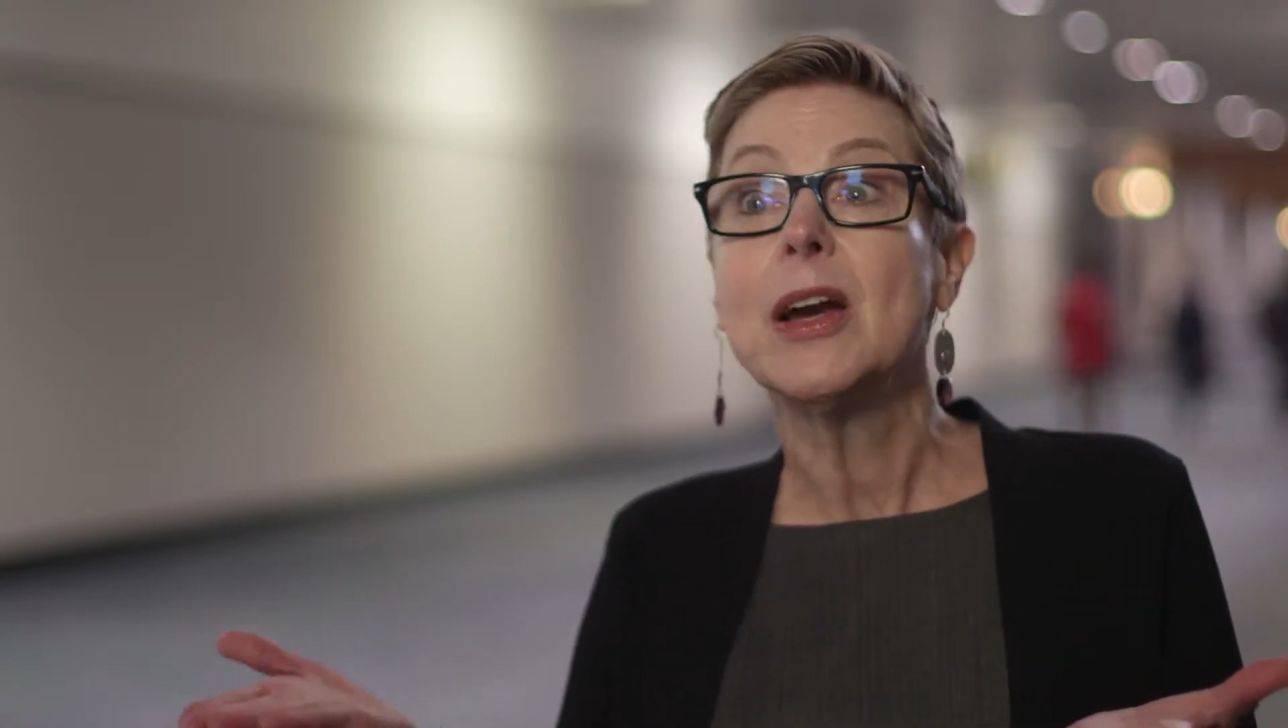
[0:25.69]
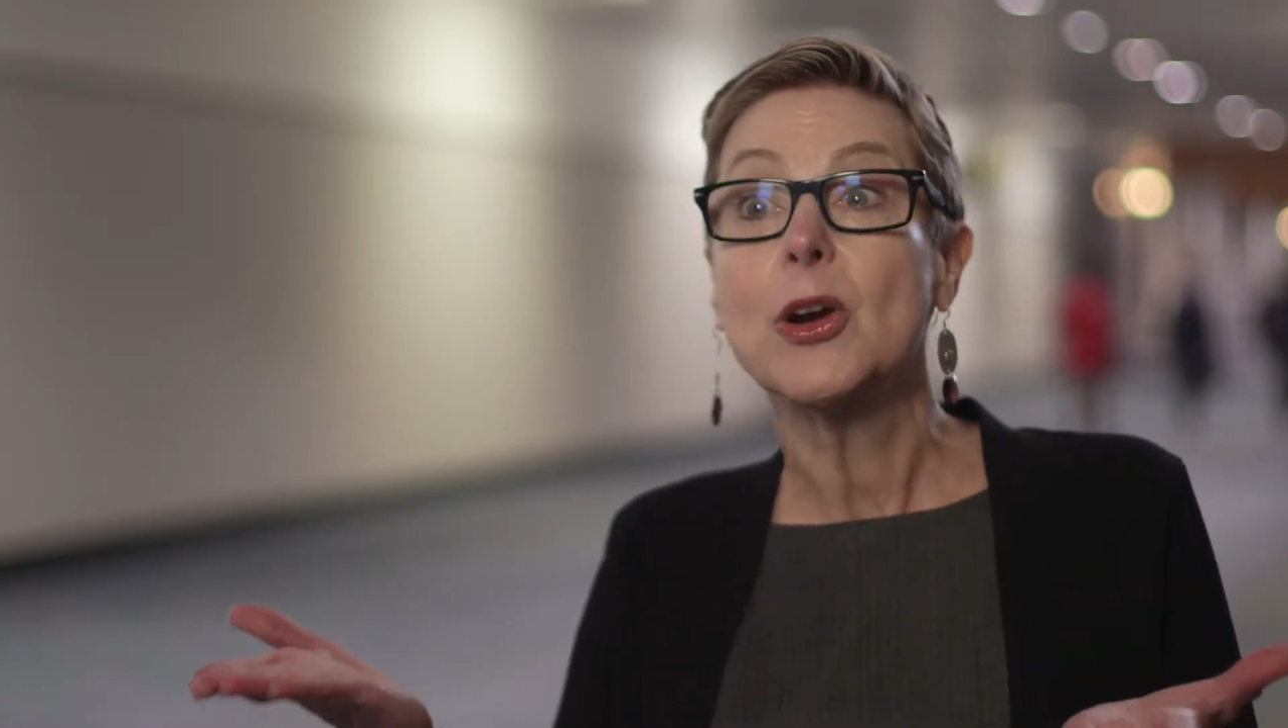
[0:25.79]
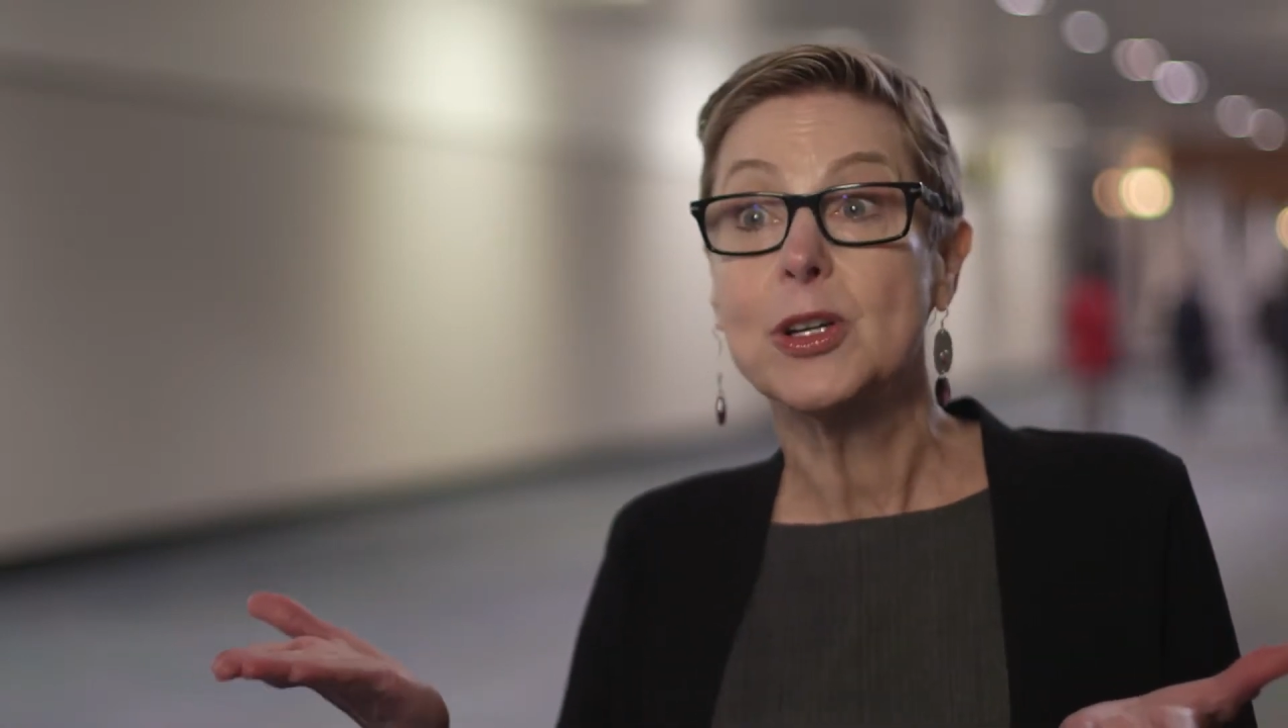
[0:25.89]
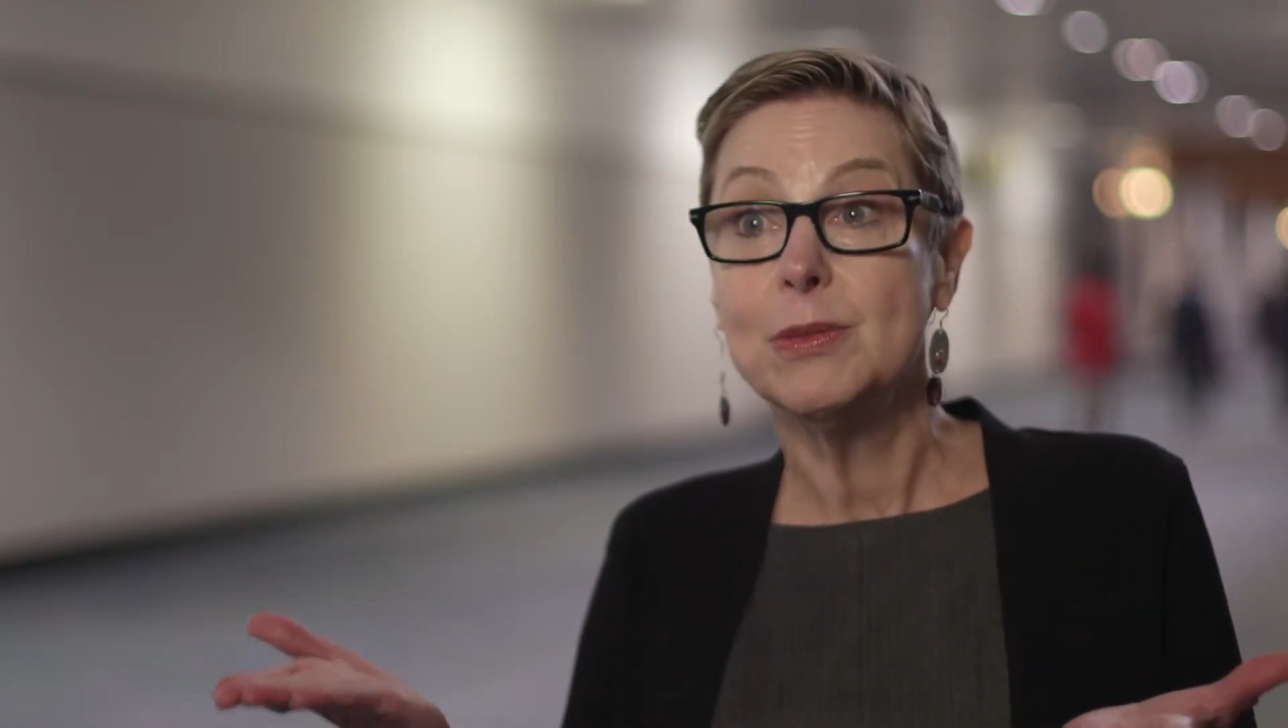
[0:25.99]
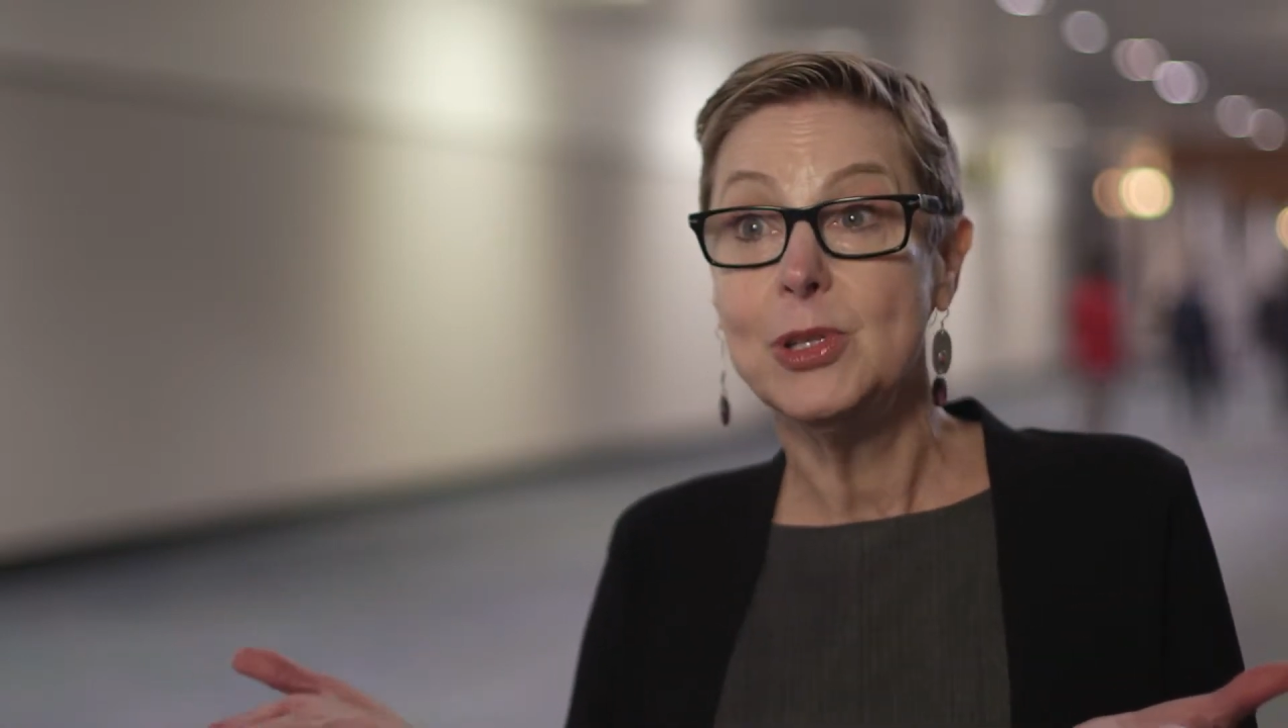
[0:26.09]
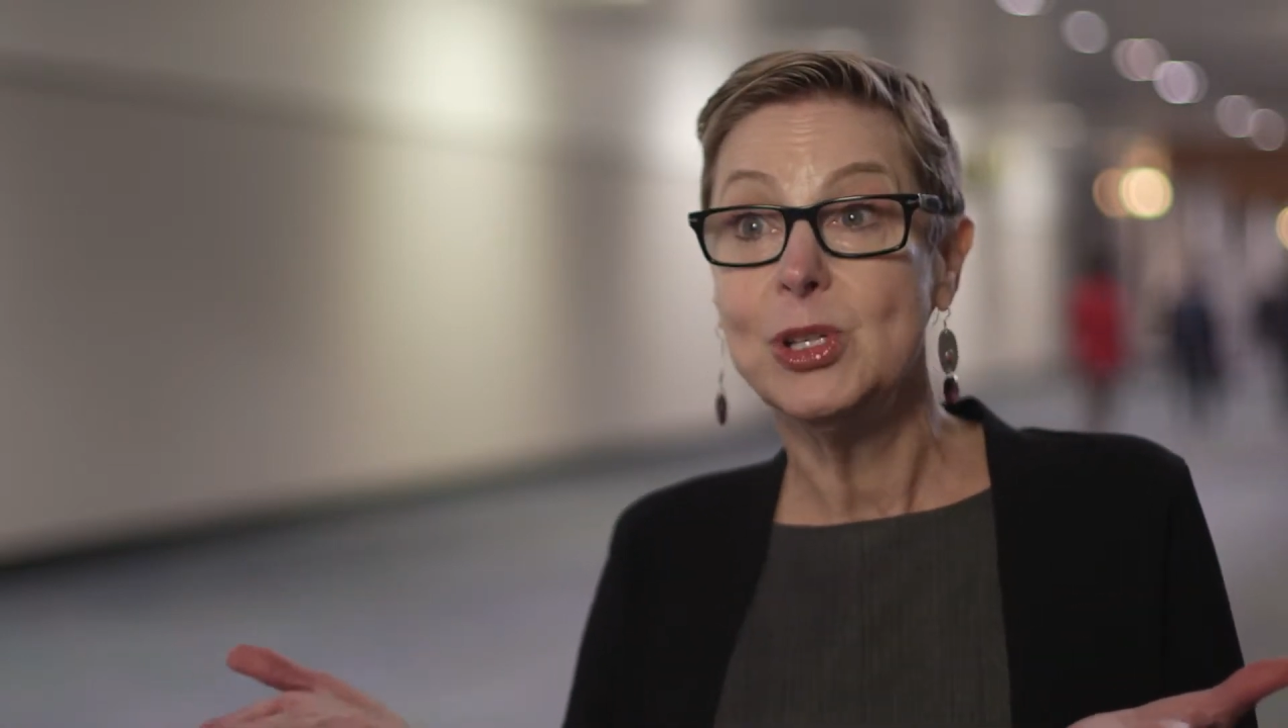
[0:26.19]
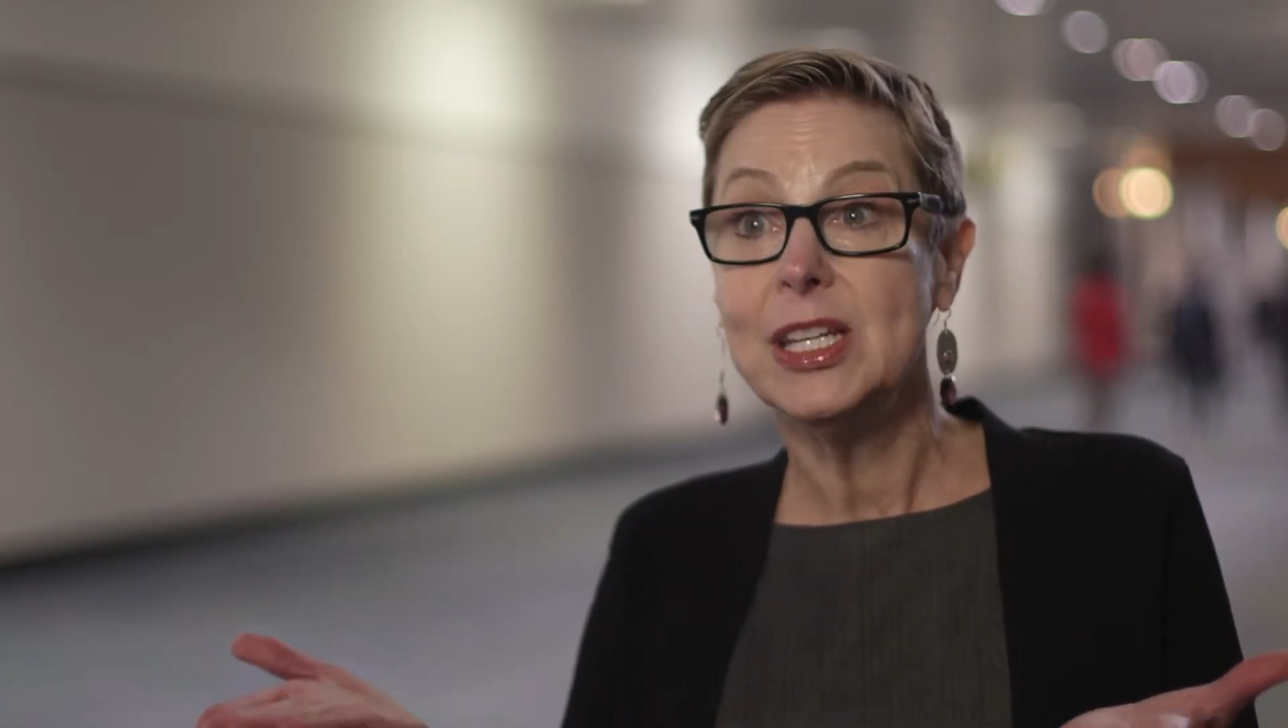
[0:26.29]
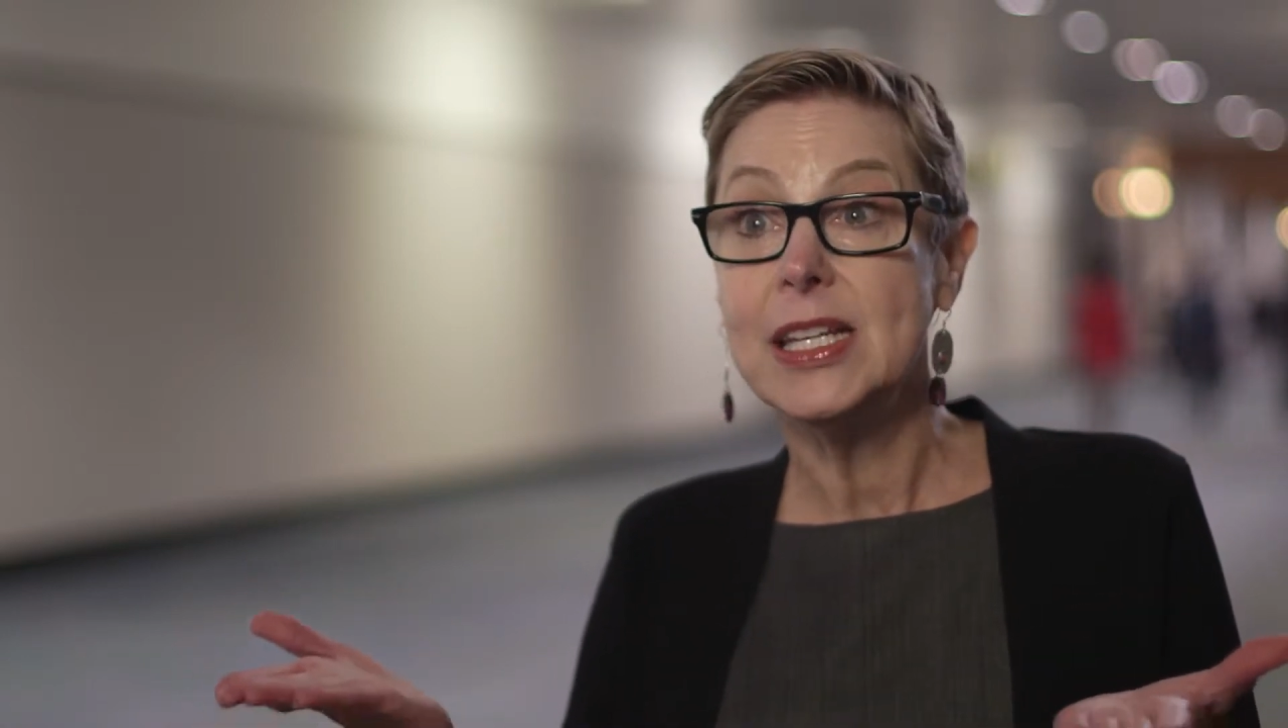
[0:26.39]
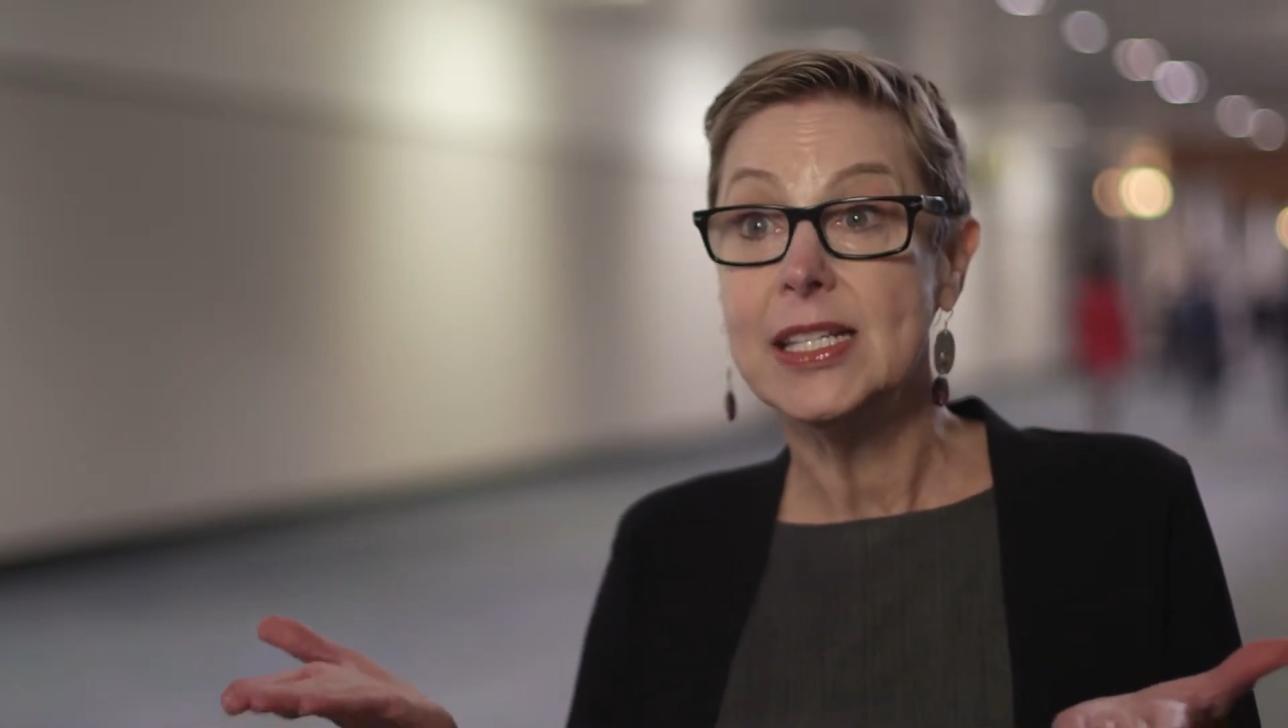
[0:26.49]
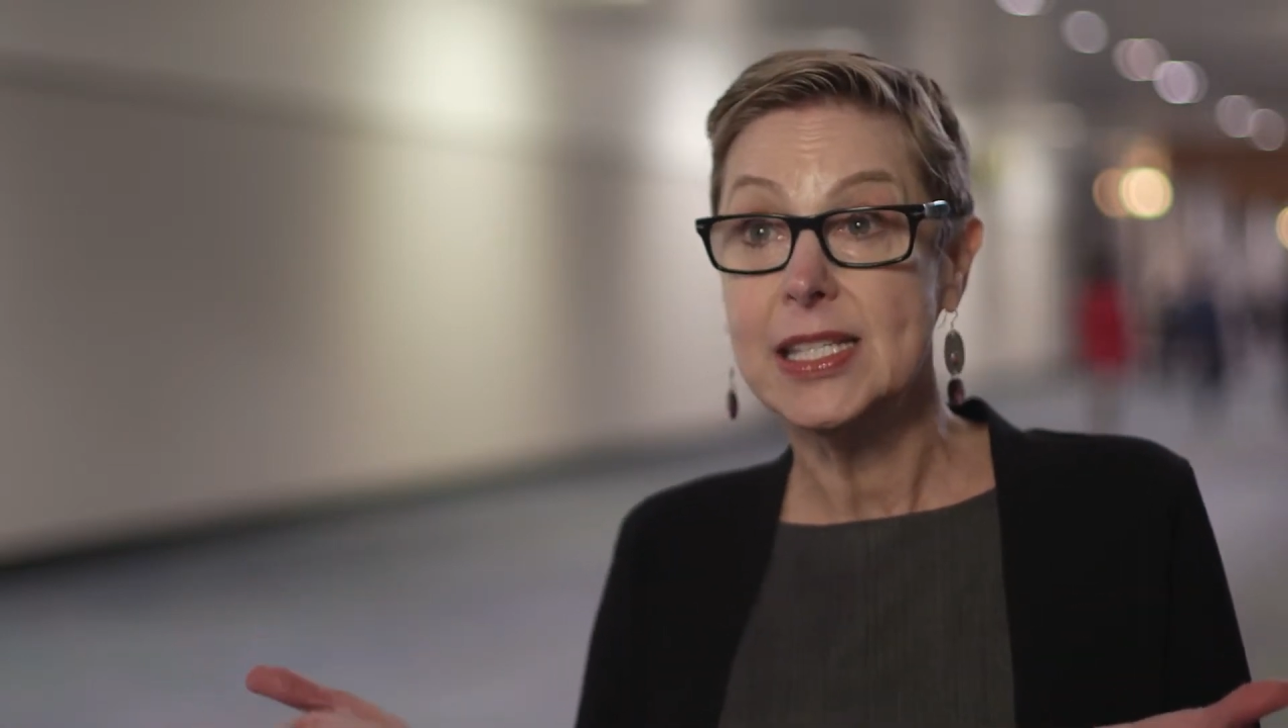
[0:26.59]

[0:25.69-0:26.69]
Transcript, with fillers: our community